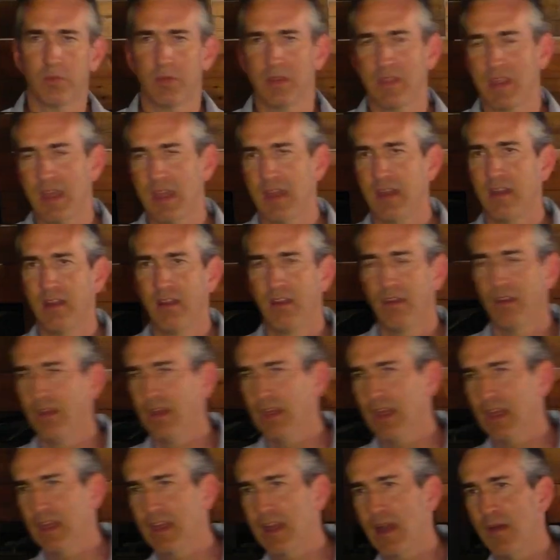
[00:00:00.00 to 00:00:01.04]
but then
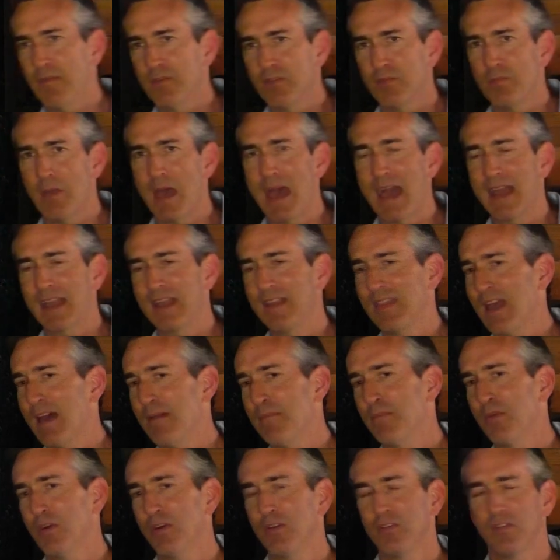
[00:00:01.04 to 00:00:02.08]
it comes back and
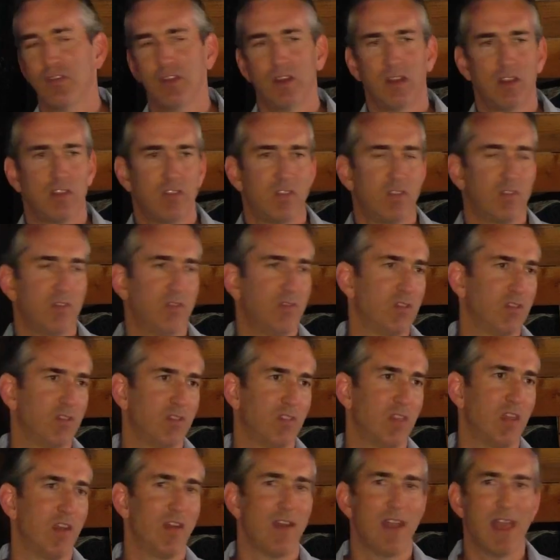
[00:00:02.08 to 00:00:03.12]
that person is
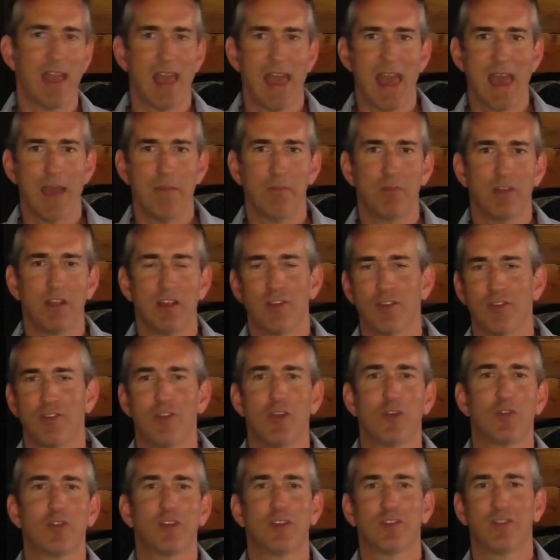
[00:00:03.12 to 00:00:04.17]
just there empty. There's
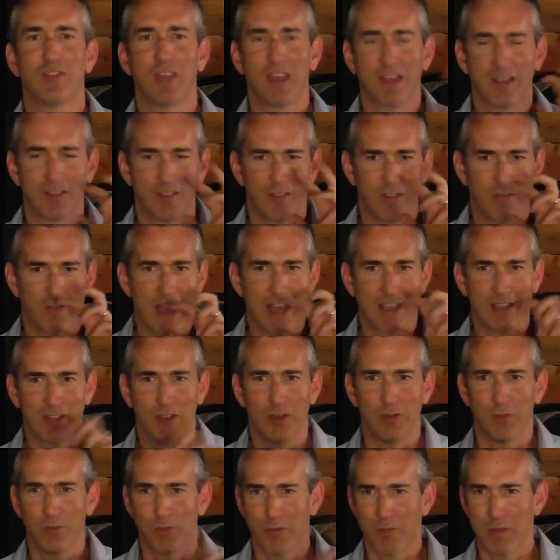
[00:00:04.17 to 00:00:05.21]
no such thing as the
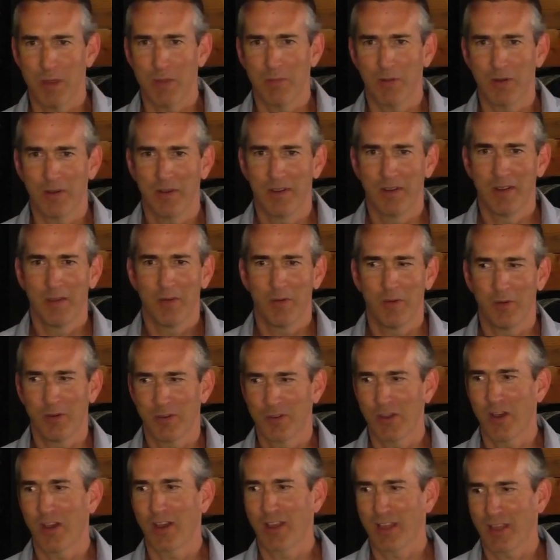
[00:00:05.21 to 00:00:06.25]
vacuum, remember? We were
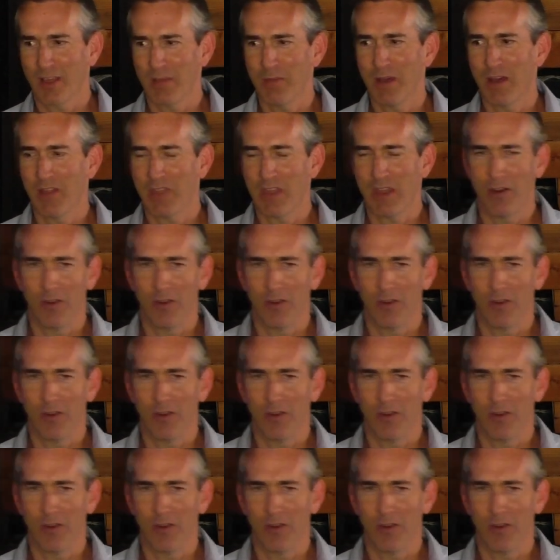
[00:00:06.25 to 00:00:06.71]
talking about that